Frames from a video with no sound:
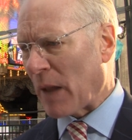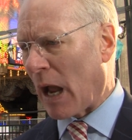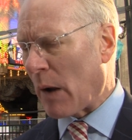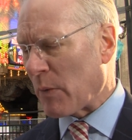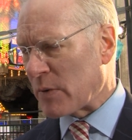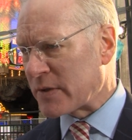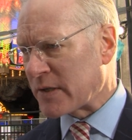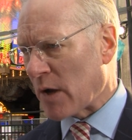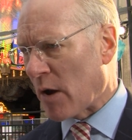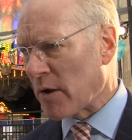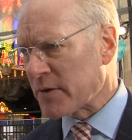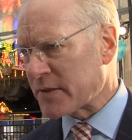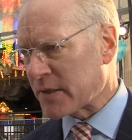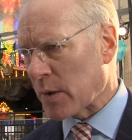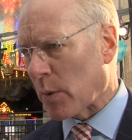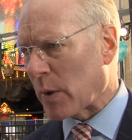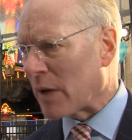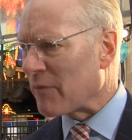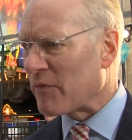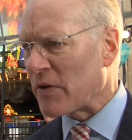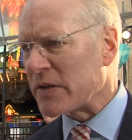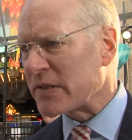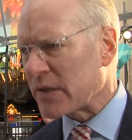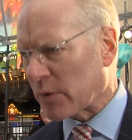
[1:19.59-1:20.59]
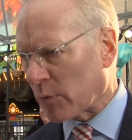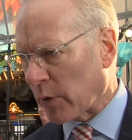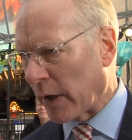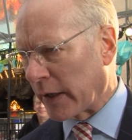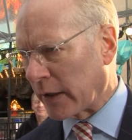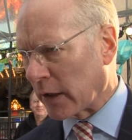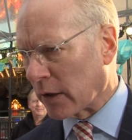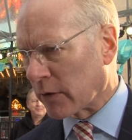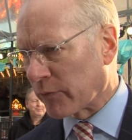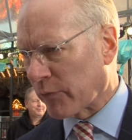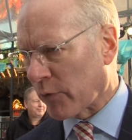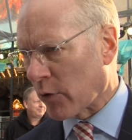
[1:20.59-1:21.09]
I was also
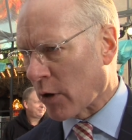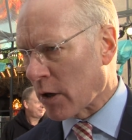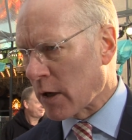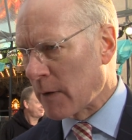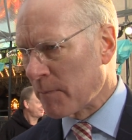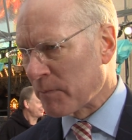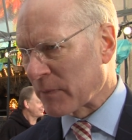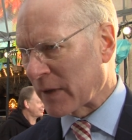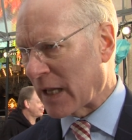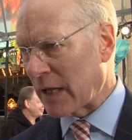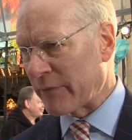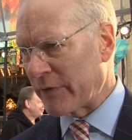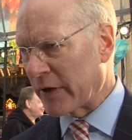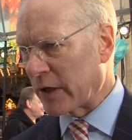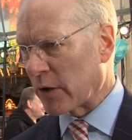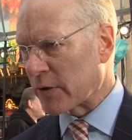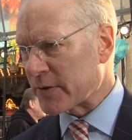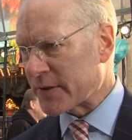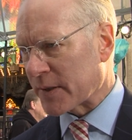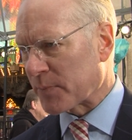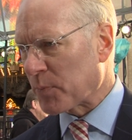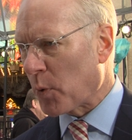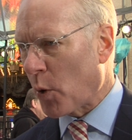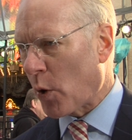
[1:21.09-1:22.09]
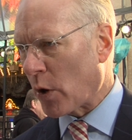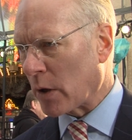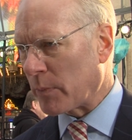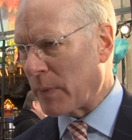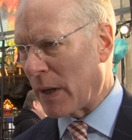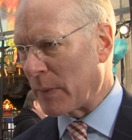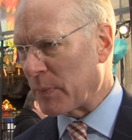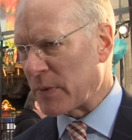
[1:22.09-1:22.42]
eviscerated for giving her support.